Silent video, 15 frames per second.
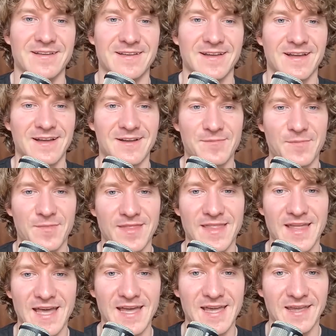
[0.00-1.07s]

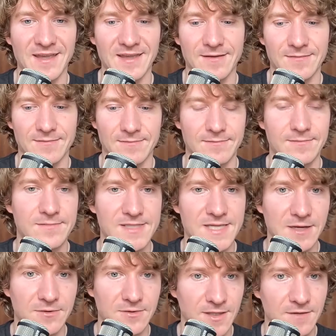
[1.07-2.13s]
They
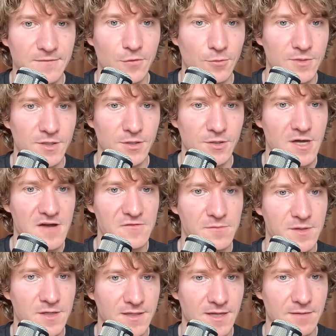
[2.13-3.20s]
secretly formed a new
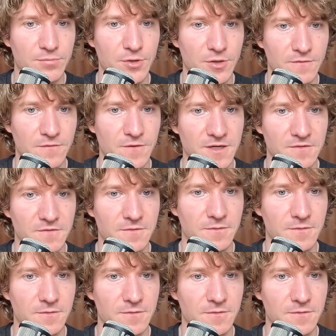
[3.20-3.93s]
government and then broke free of